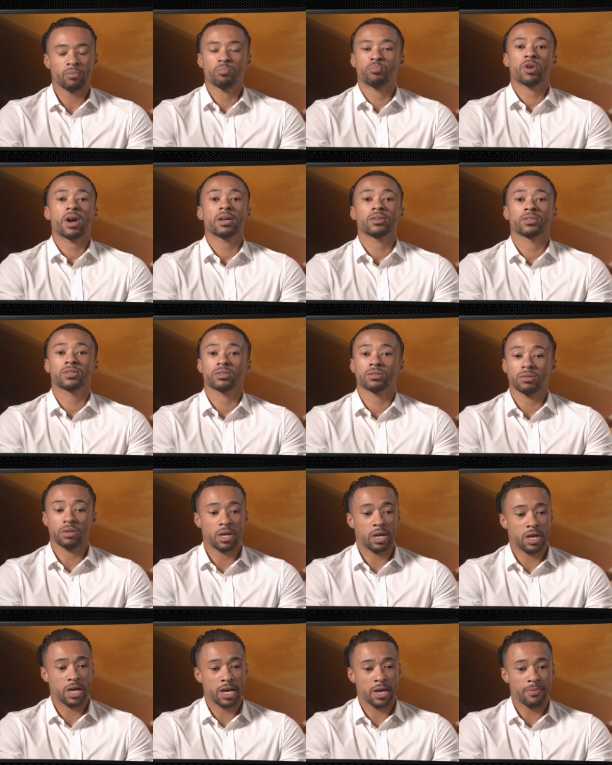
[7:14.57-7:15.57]
press,
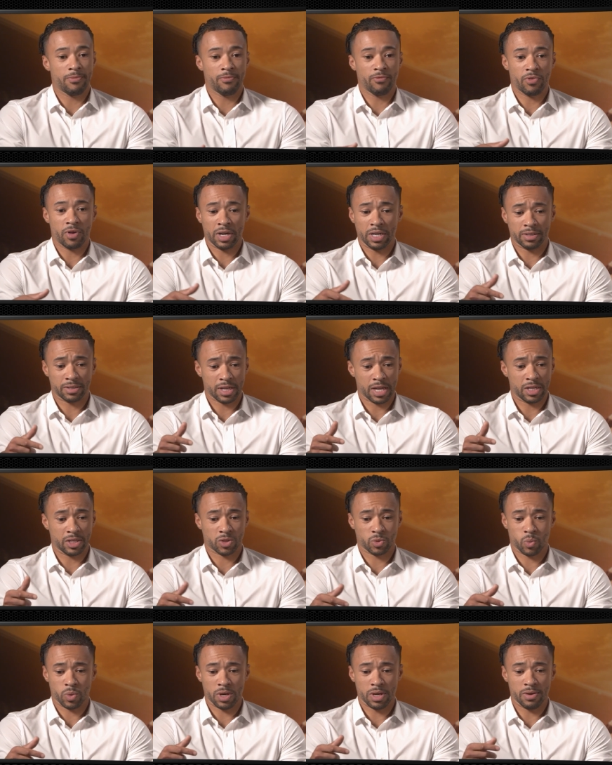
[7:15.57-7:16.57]
um, very
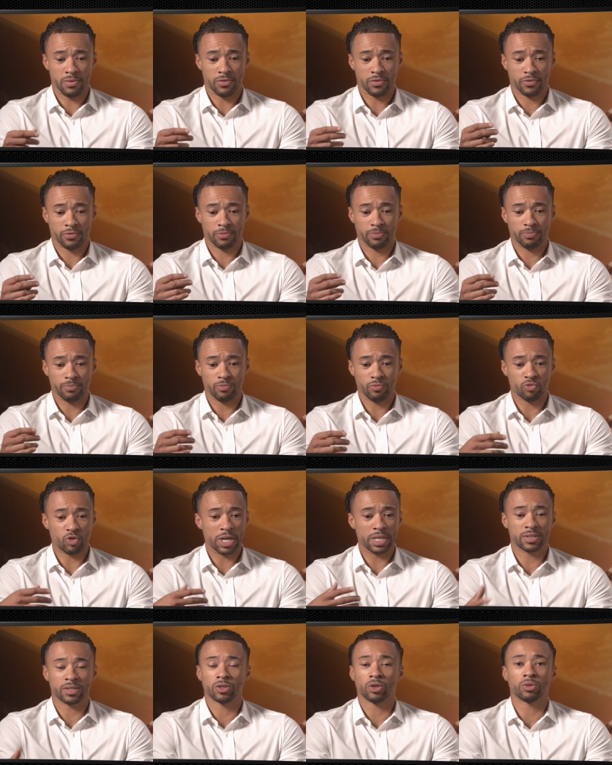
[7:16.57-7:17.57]
intense with
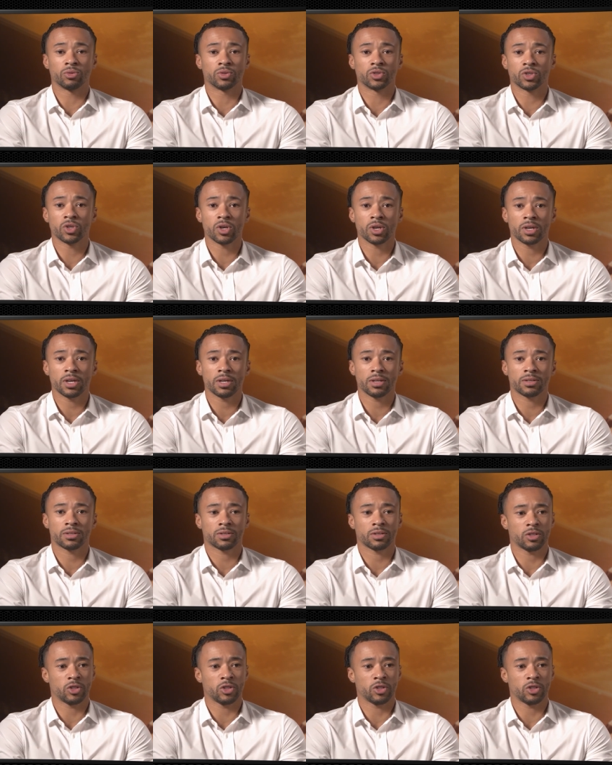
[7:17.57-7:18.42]
racing on circuits.